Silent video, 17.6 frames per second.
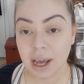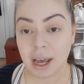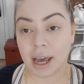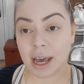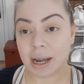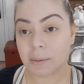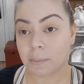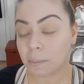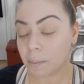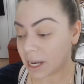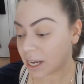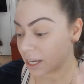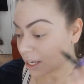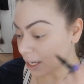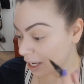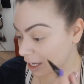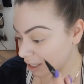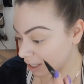and
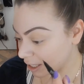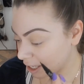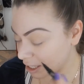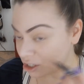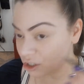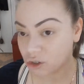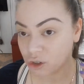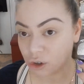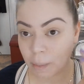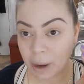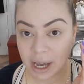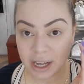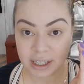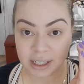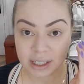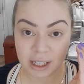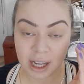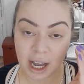make a nice
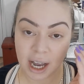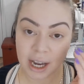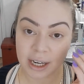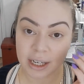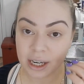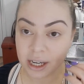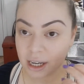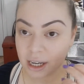dramatic line.